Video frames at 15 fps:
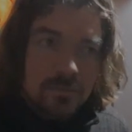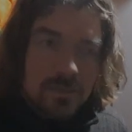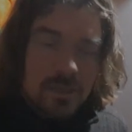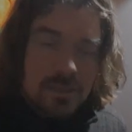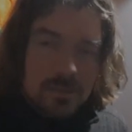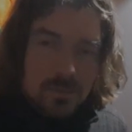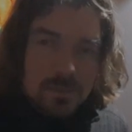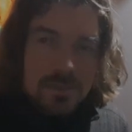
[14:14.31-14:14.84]

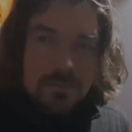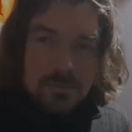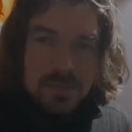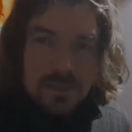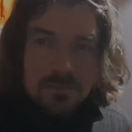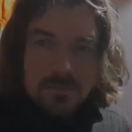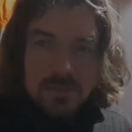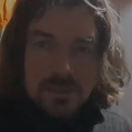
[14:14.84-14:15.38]
that's what's
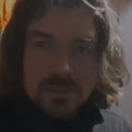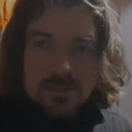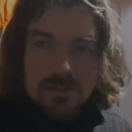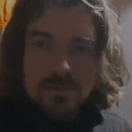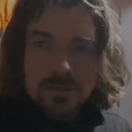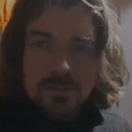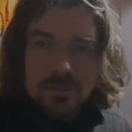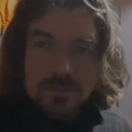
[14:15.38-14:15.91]
made me
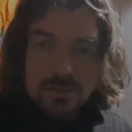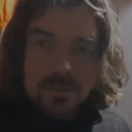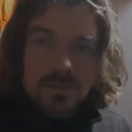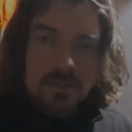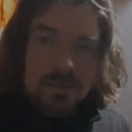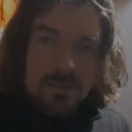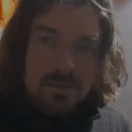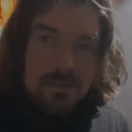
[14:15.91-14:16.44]
into a good
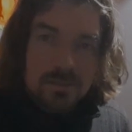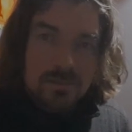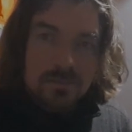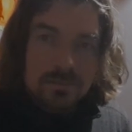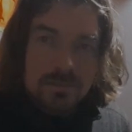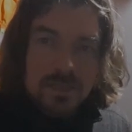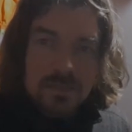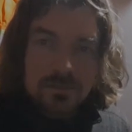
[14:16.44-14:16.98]

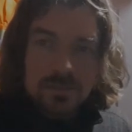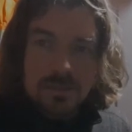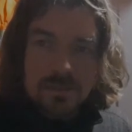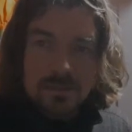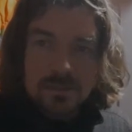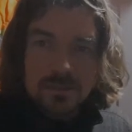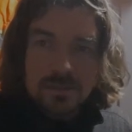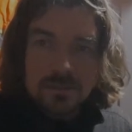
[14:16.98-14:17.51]
all-rounder.
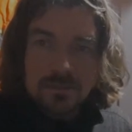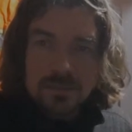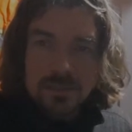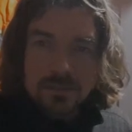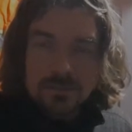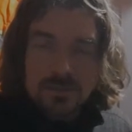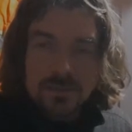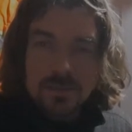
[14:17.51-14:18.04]
You know,
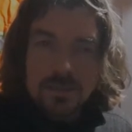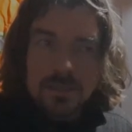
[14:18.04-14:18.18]
never,